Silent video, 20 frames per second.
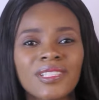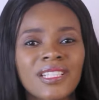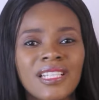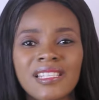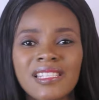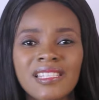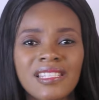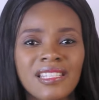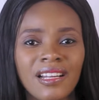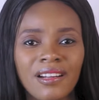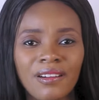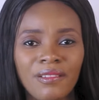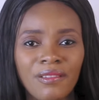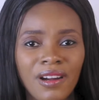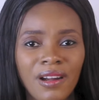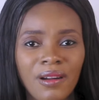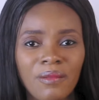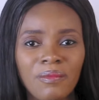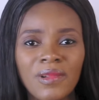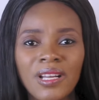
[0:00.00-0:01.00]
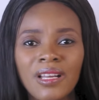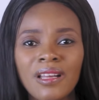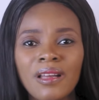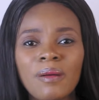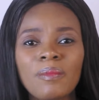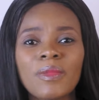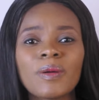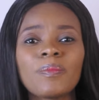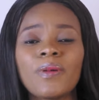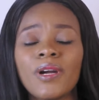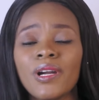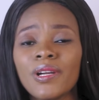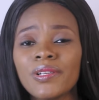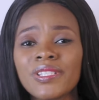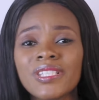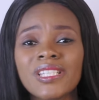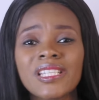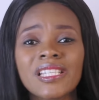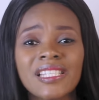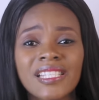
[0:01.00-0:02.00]
on Instagram. My
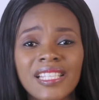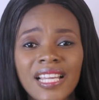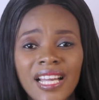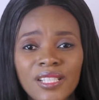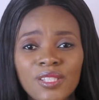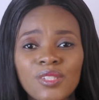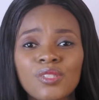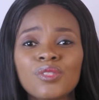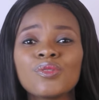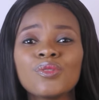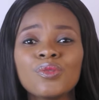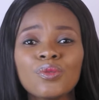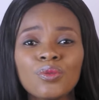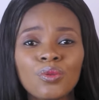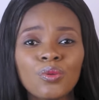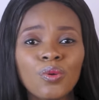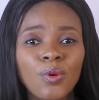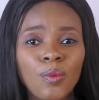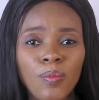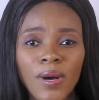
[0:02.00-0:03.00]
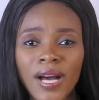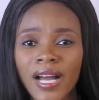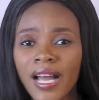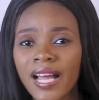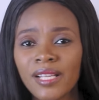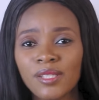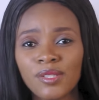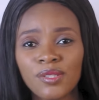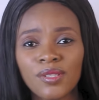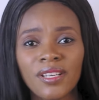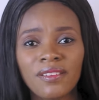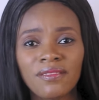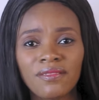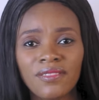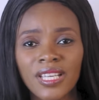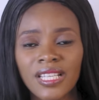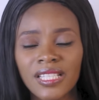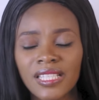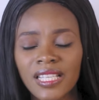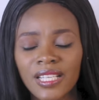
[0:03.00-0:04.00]
priority is that you look back at your
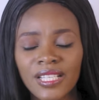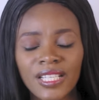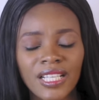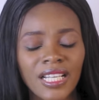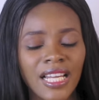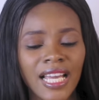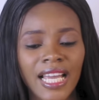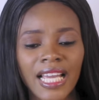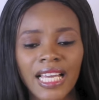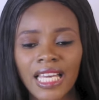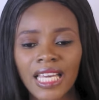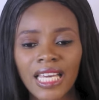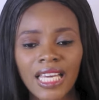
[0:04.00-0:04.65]
event and you're like,